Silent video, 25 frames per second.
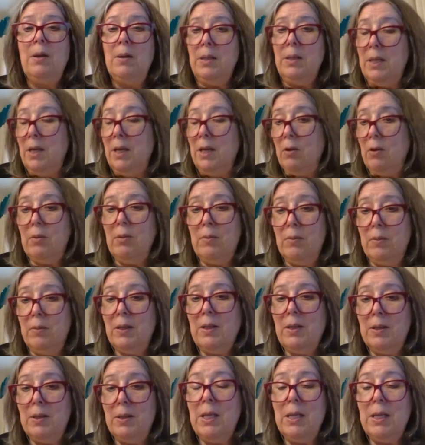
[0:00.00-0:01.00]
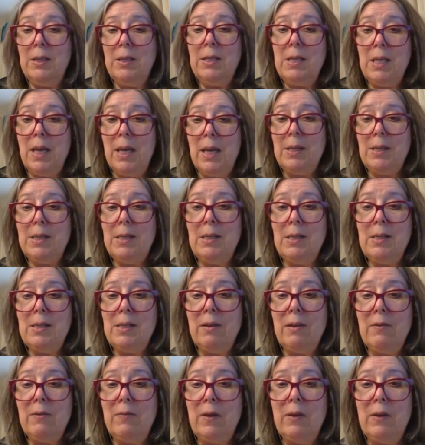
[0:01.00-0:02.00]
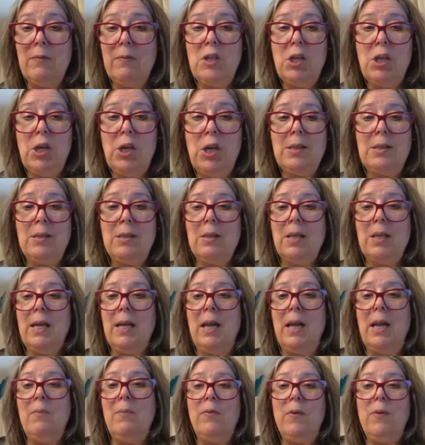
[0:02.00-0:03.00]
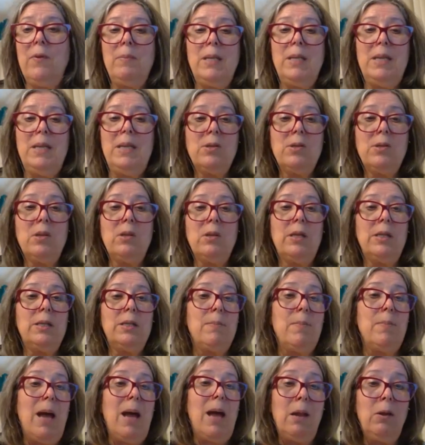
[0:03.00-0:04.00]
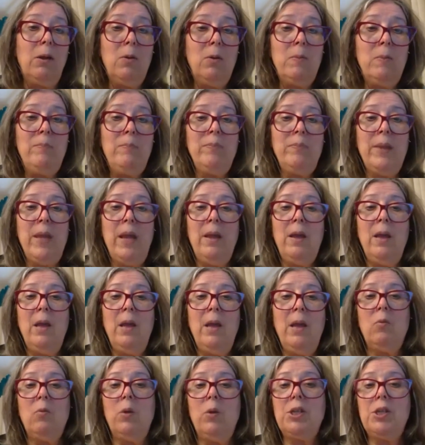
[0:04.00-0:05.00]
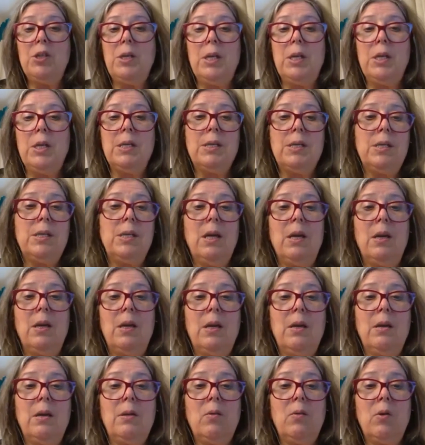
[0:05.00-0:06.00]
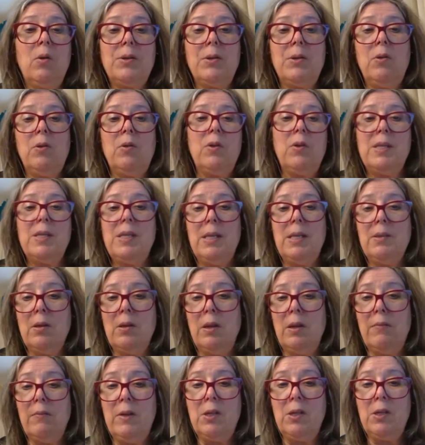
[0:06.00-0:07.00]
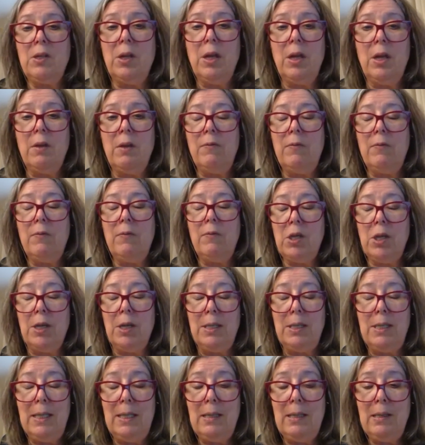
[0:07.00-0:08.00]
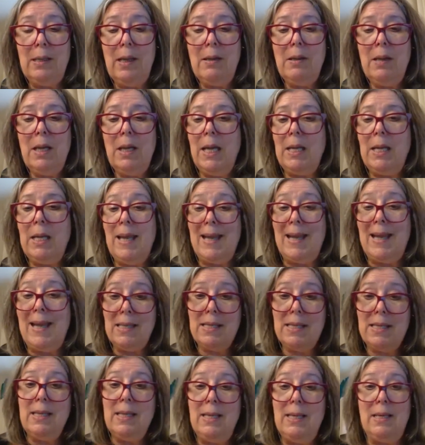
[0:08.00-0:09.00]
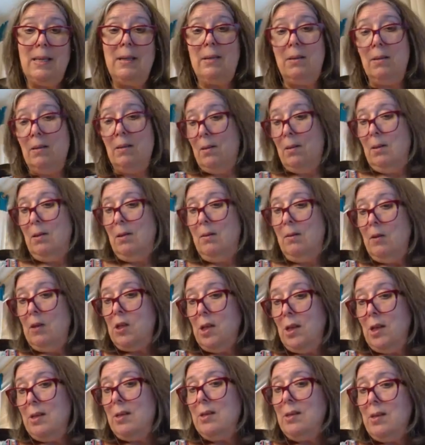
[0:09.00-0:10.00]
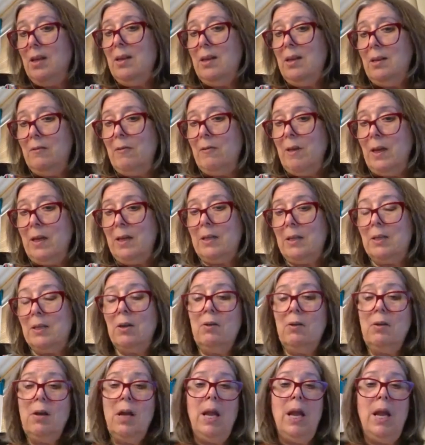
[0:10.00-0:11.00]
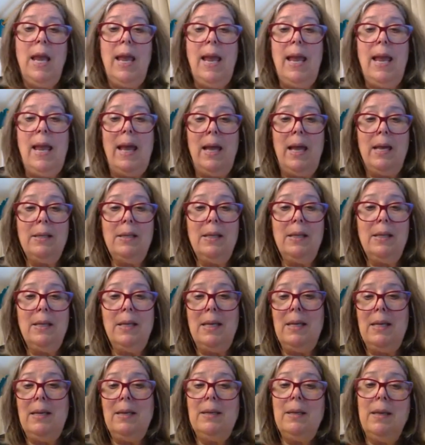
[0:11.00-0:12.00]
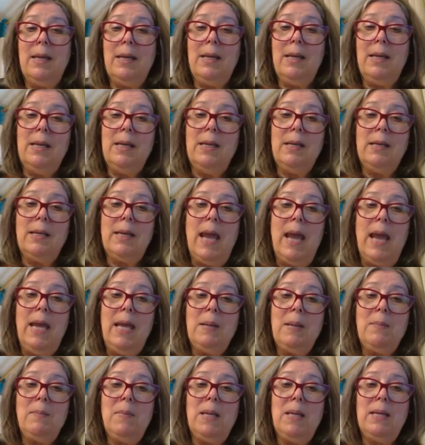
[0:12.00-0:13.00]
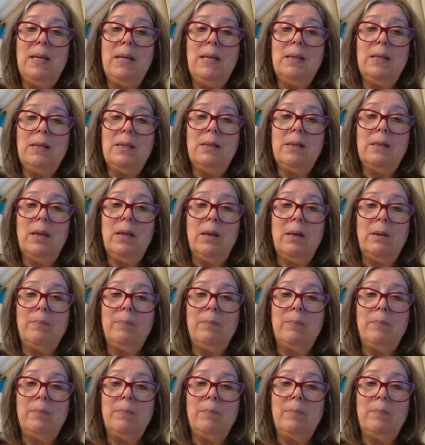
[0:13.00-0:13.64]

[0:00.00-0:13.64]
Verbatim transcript: near the, in the diocese of Vicenza. They came from Isola di Malo, which is also known as Isola Vicentina, and that's in Vicenza, in Veneto. And he came in,